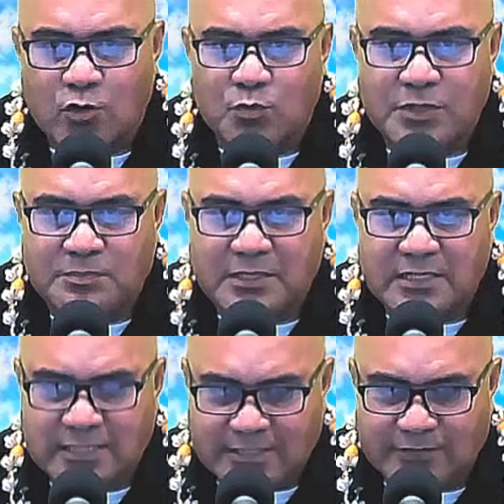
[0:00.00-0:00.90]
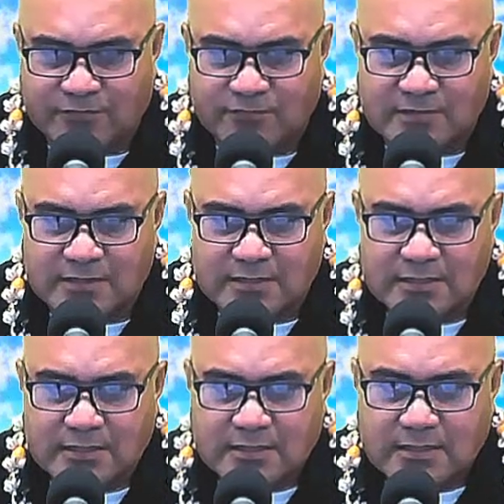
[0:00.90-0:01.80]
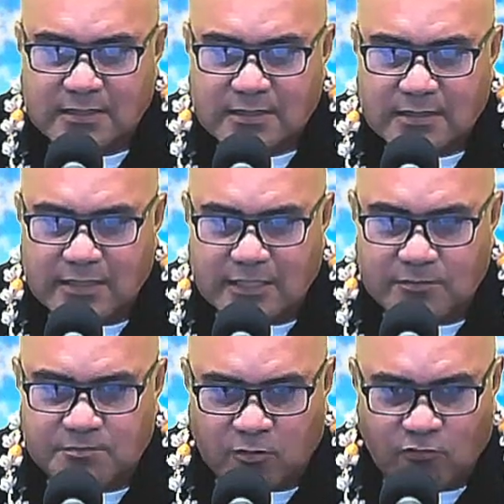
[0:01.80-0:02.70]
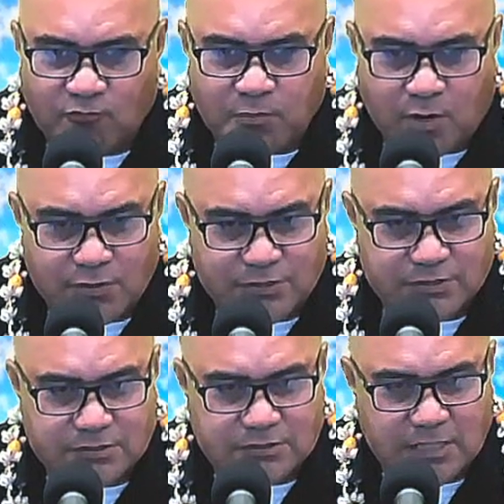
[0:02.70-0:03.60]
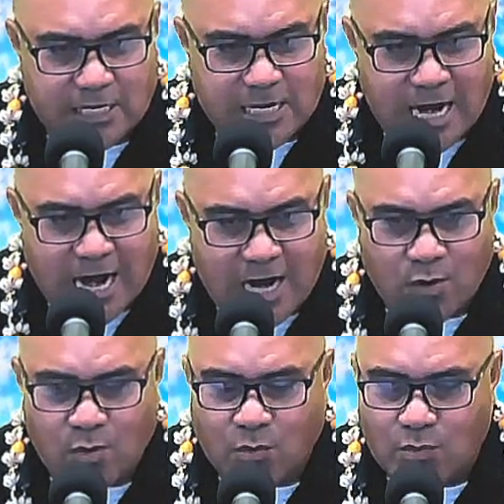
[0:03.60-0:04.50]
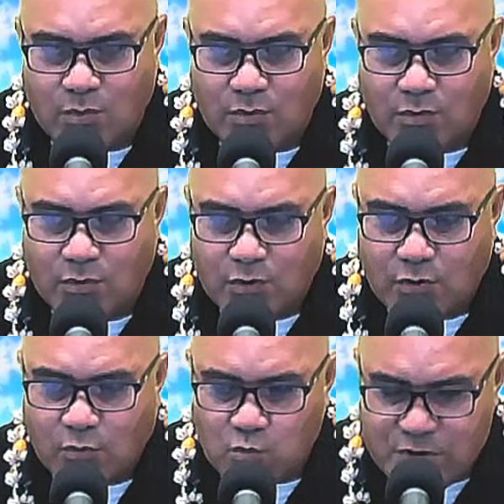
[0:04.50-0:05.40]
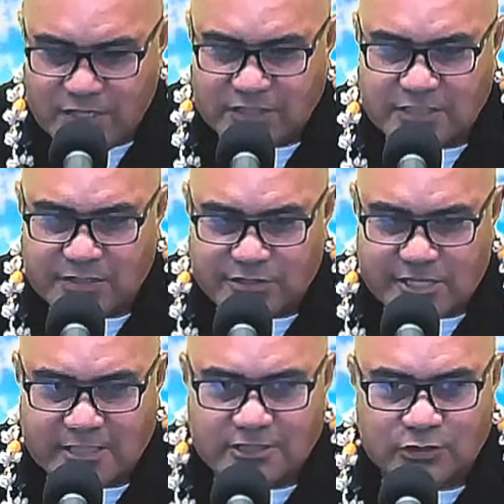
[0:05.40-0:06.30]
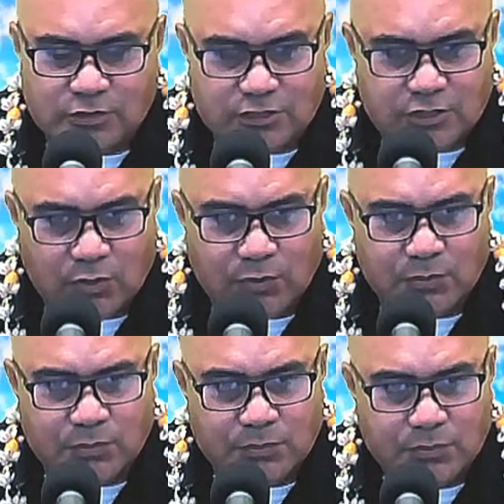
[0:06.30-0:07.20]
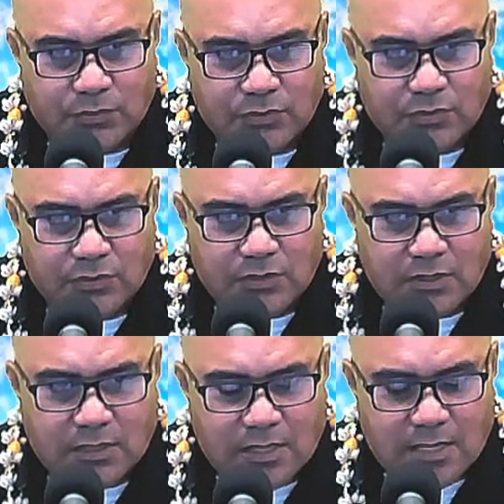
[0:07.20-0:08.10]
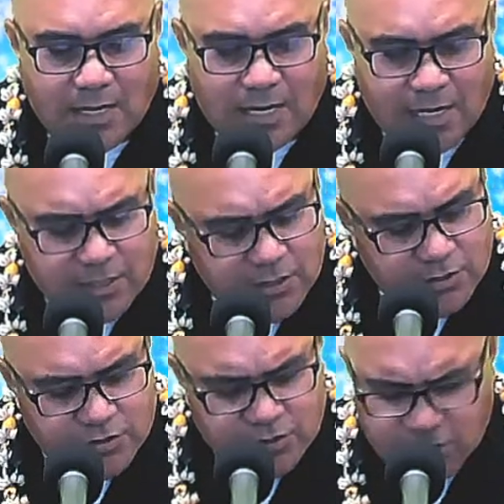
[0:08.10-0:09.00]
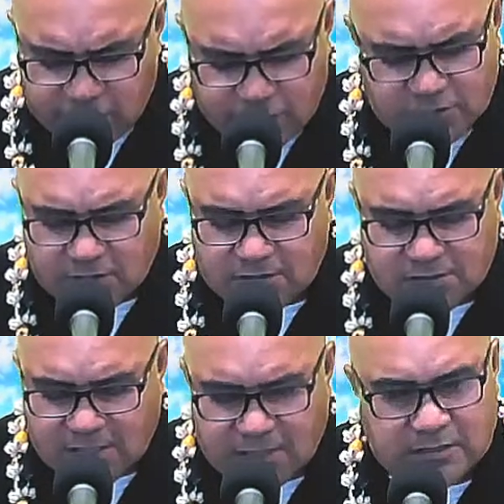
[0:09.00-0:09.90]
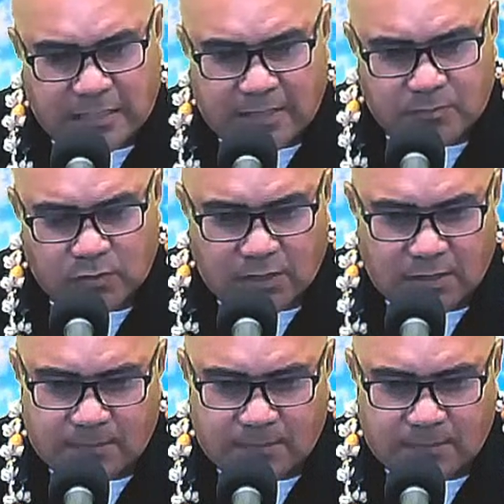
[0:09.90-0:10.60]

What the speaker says: we believe in both parties and how we see things to the goal, I encourage you today, Samoa.